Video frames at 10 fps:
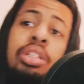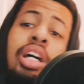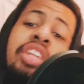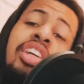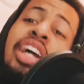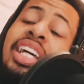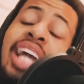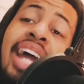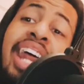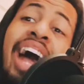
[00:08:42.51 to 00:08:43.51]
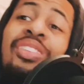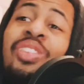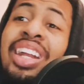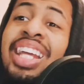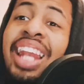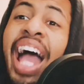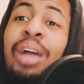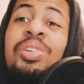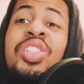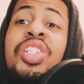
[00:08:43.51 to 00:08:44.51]
Another guy that I really liked
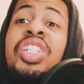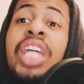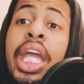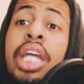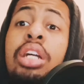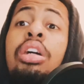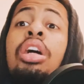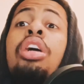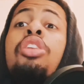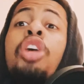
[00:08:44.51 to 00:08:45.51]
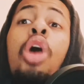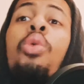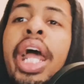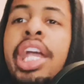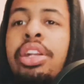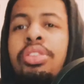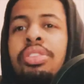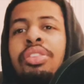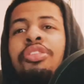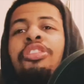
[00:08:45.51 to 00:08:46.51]
was Jake the Goat Hayner
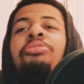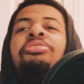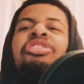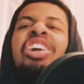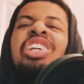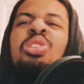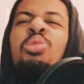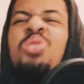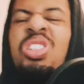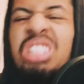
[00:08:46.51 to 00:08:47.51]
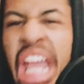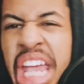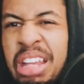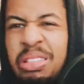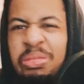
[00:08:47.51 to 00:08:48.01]
from Fresno State.